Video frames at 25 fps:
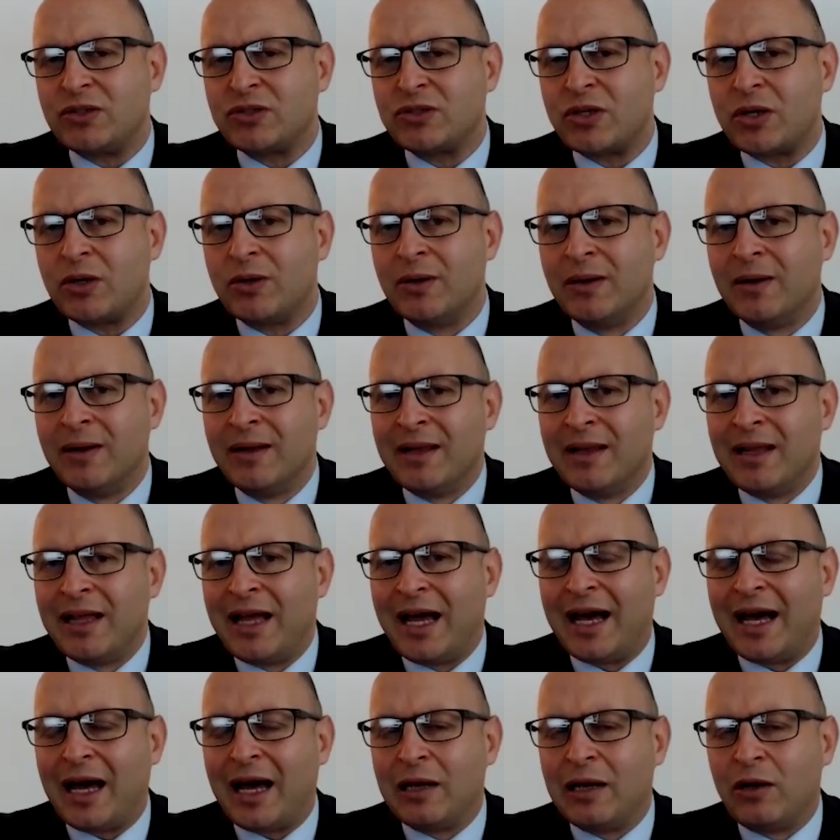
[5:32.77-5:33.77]
So
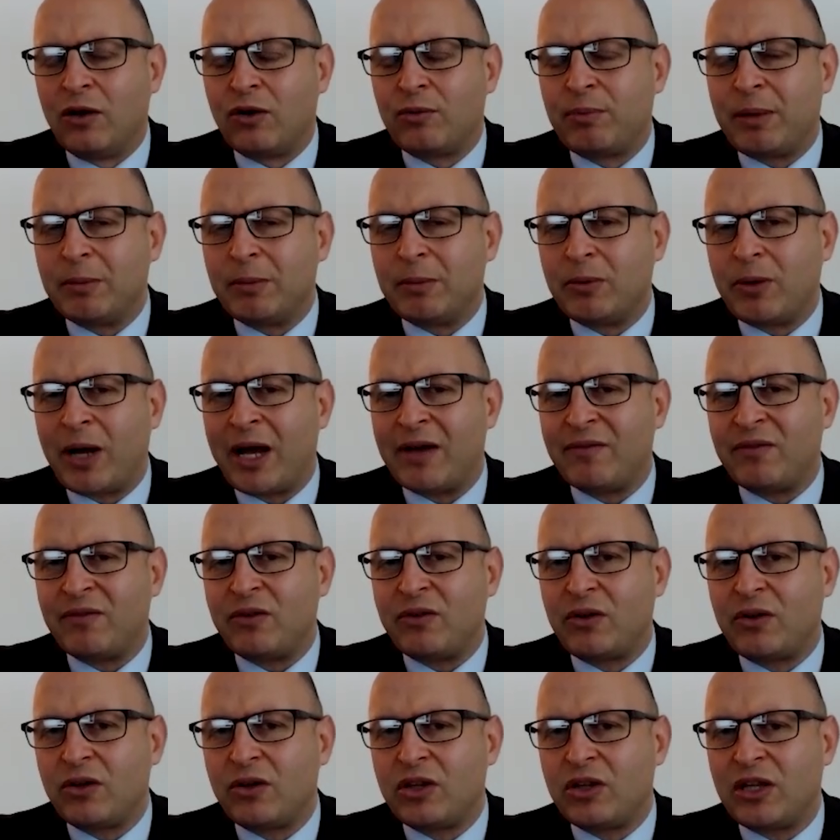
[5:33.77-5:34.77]
a lot of people
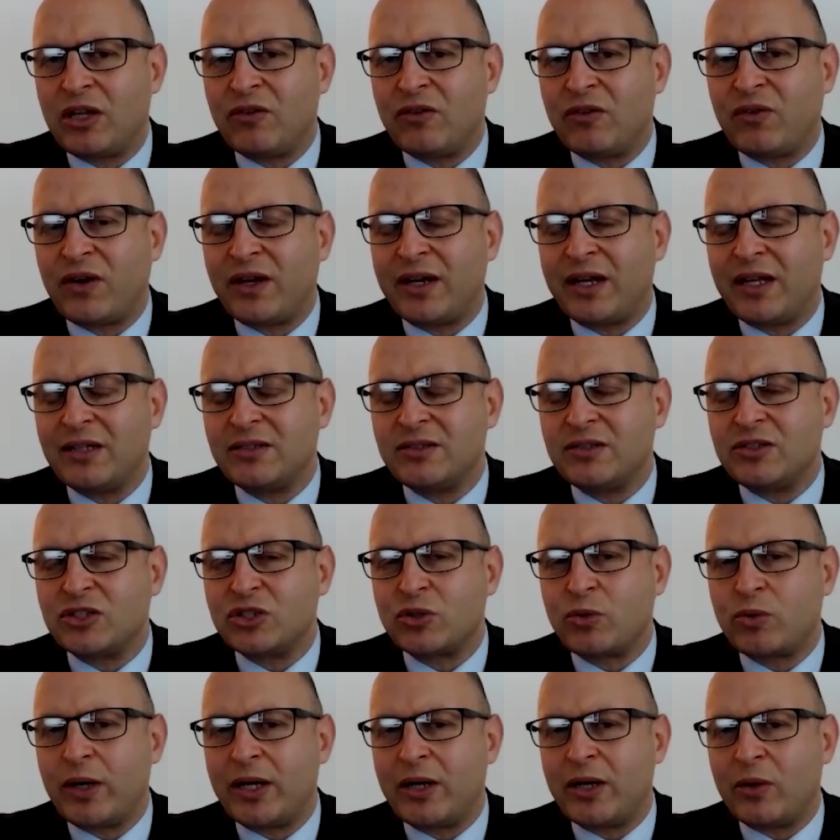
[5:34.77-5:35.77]
haven't got their finances
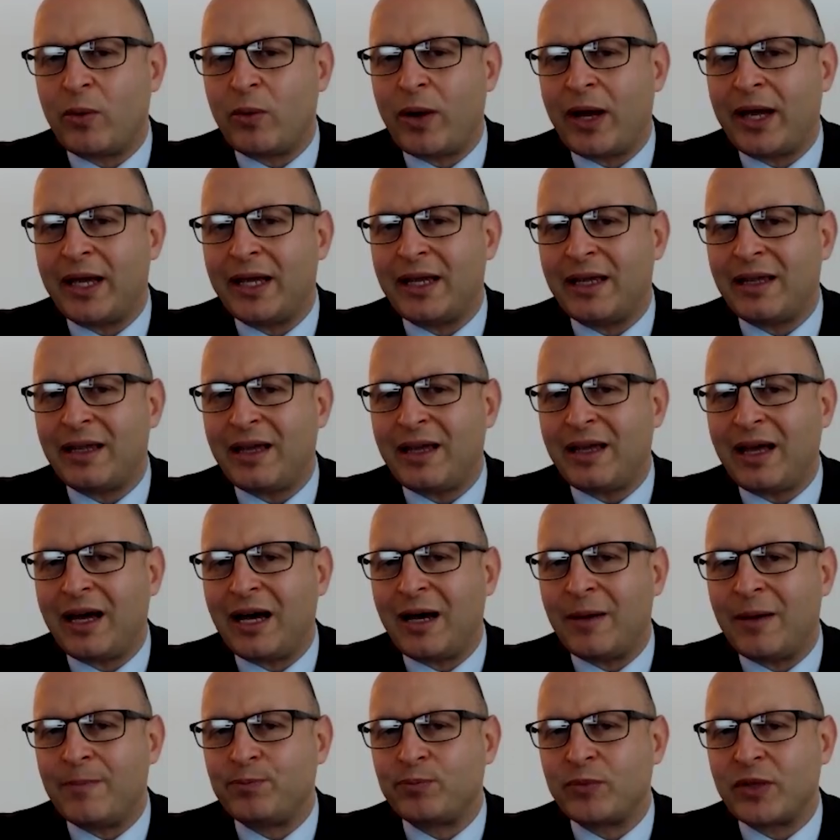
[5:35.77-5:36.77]
squared away,
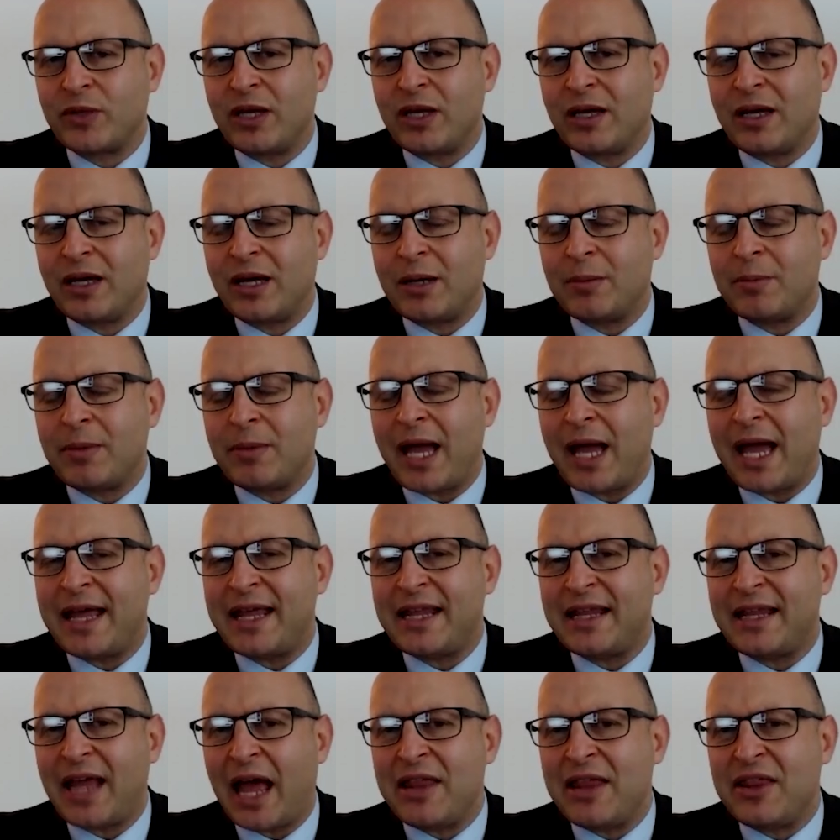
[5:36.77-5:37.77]
and
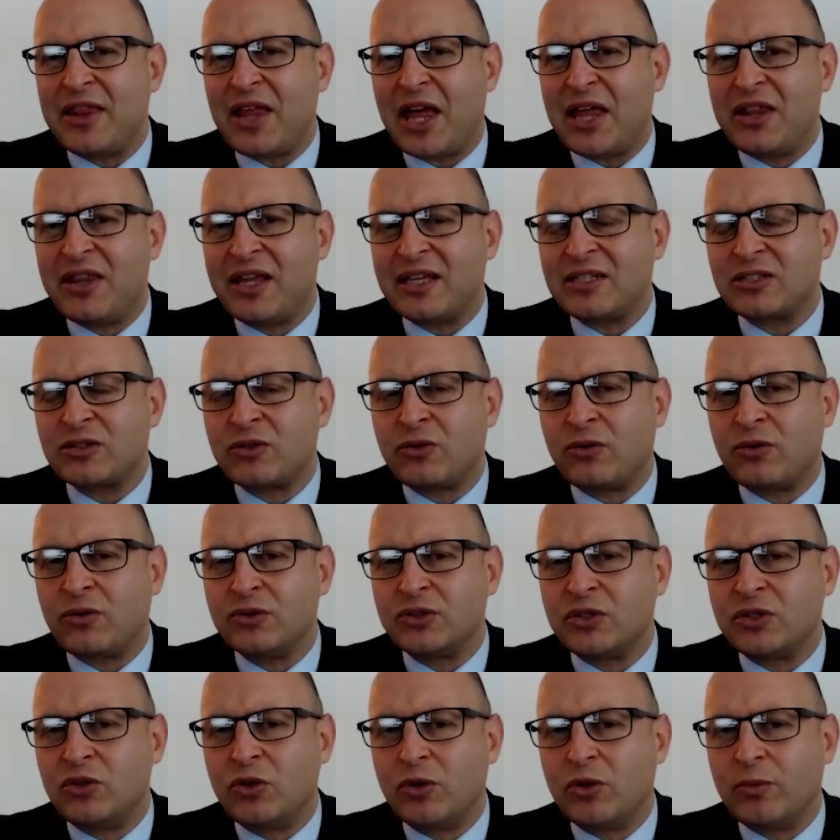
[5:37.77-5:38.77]
that's
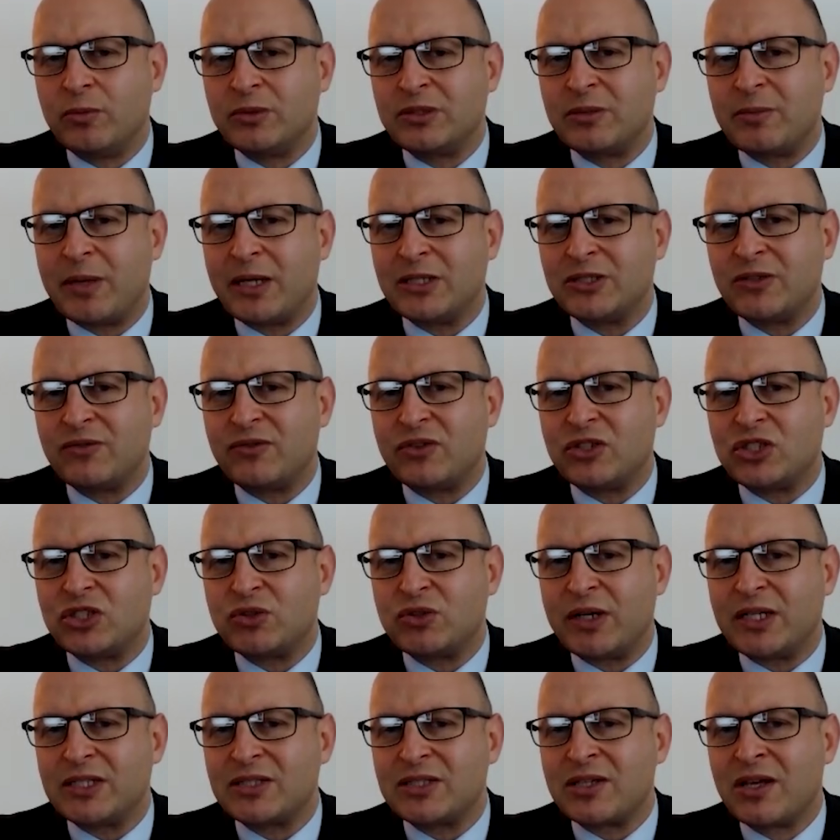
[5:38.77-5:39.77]
caused enormous amounts of
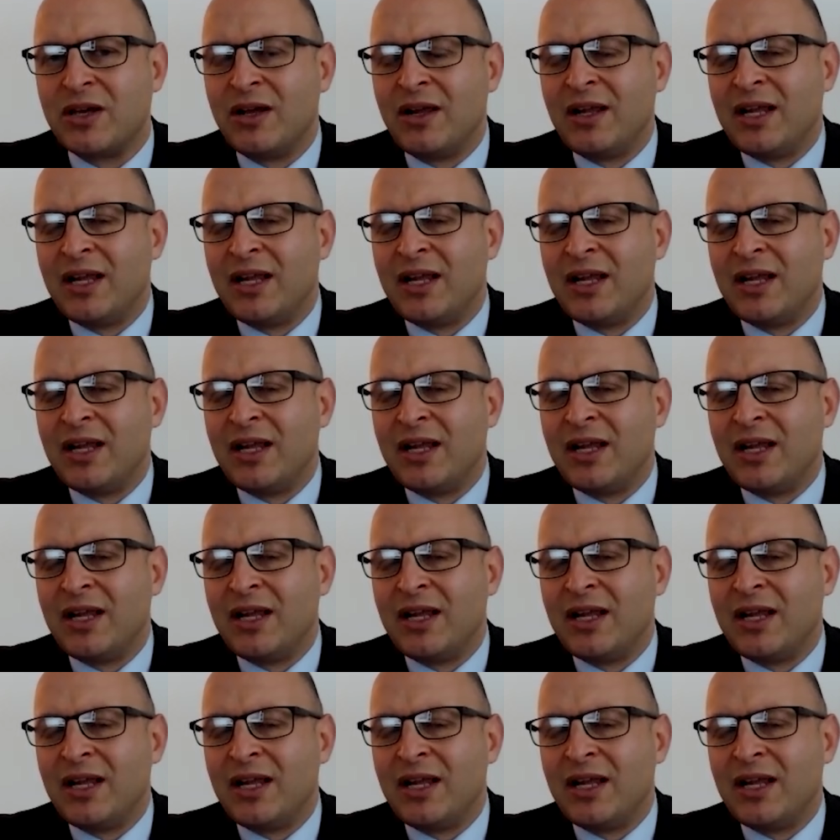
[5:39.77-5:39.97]
distress.